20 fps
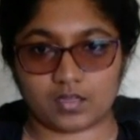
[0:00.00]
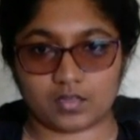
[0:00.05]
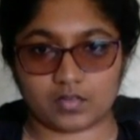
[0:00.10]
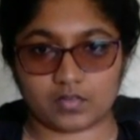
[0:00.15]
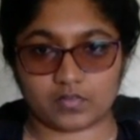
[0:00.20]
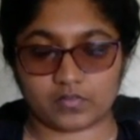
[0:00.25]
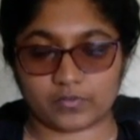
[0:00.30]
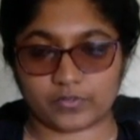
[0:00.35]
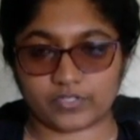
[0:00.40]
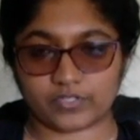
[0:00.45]

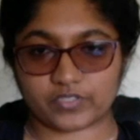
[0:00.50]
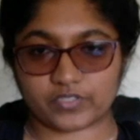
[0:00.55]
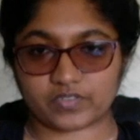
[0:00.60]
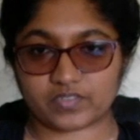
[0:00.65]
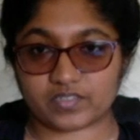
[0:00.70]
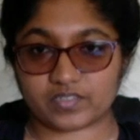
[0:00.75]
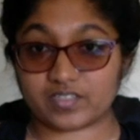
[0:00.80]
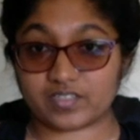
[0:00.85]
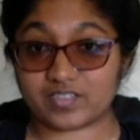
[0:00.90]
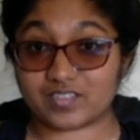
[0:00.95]
So we're just
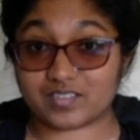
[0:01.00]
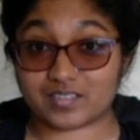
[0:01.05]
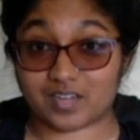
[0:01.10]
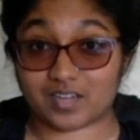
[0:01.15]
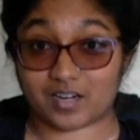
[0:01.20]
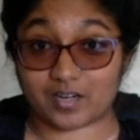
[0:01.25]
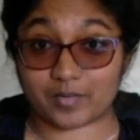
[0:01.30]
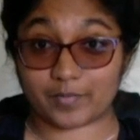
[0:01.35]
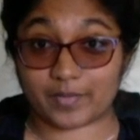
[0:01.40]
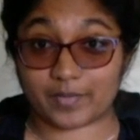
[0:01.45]
going to
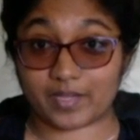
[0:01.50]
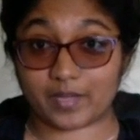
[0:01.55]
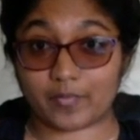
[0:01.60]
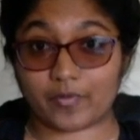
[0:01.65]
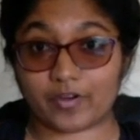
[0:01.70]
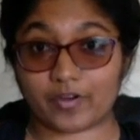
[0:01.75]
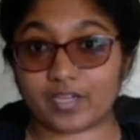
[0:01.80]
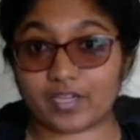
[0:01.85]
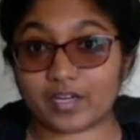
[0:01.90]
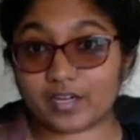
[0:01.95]
start by
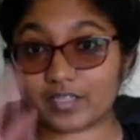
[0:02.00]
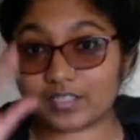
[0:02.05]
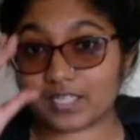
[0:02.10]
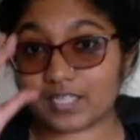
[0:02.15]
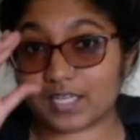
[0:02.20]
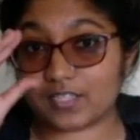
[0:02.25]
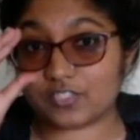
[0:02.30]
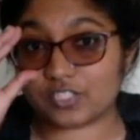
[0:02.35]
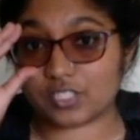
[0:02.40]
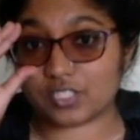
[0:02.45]
bringing our
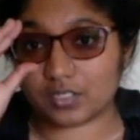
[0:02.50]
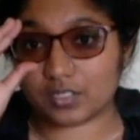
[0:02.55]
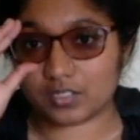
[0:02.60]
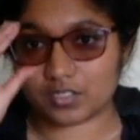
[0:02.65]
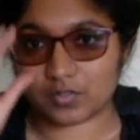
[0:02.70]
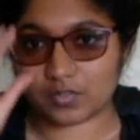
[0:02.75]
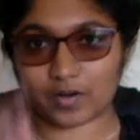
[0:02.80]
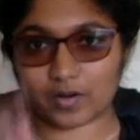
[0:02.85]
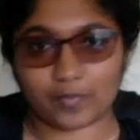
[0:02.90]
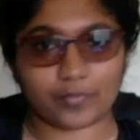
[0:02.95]
attention
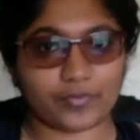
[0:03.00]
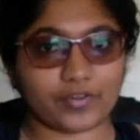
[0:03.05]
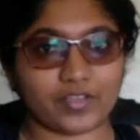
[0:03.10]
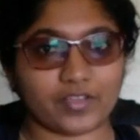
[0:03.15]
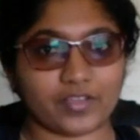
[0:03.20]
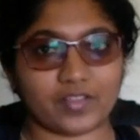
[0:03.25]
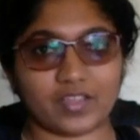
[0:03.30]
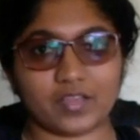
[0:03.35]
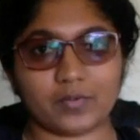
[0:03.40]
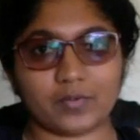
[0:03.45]
to our
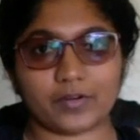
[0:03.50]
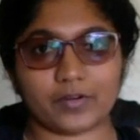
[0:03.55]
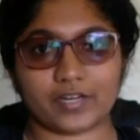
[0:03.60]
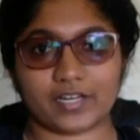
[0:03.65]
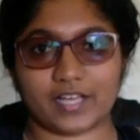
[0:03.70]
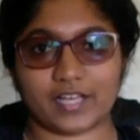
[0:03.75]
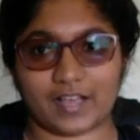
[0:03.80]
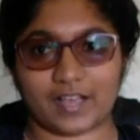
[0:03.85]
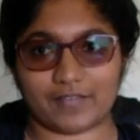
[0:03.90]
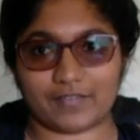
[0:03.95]
breathing. We're going
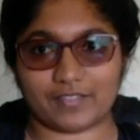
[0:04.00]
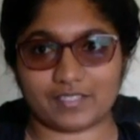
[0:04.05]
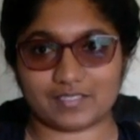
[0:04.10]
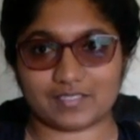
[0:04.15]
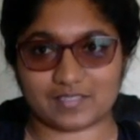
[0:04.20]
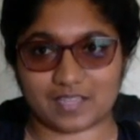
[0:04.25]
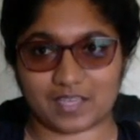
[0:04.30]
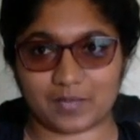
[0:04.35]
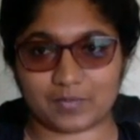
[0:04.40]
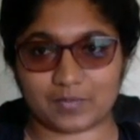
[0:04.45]
to have the
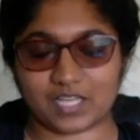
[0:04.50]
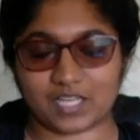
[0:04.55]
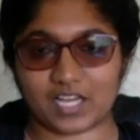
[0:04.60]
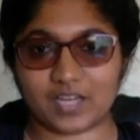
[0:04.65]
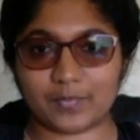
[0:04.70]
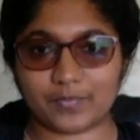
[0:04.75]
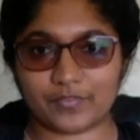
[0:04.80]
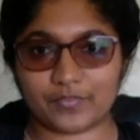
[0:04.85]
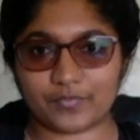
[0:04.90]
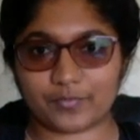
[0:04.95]
same
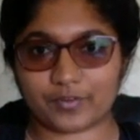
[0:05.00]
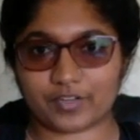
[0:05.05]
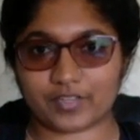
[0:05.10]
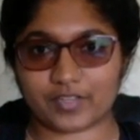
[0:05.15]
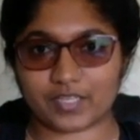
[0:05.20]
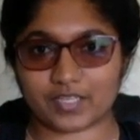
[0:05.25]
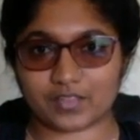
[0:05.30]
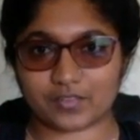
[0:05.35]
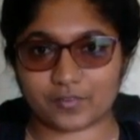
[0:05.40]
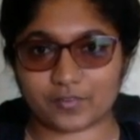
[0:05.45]
type of
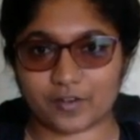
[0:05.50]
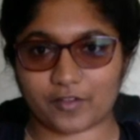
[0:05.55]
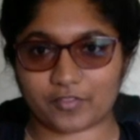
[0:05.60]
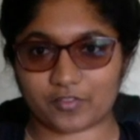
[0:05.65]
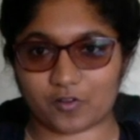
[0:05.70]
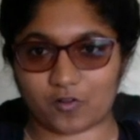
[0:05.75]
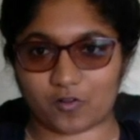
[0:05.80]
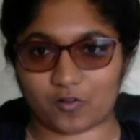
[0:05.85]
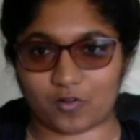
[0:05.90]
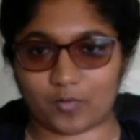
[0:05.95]
breathing throughout
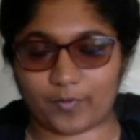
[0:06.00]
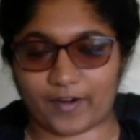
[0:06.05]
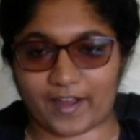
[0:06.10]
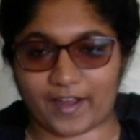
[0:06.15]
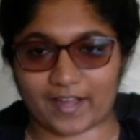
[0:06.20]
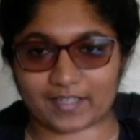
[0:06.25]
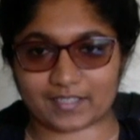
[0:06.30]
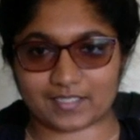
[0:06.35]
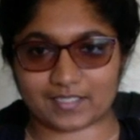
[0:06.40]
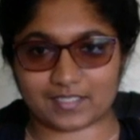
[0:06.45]
the whole
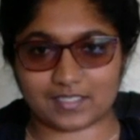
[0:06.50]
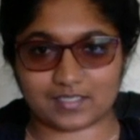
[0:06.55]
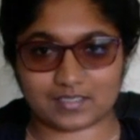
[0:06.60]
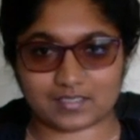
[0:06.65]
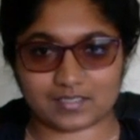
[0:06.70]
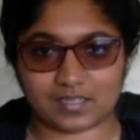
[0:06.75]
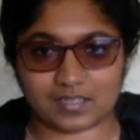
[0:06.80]
practice.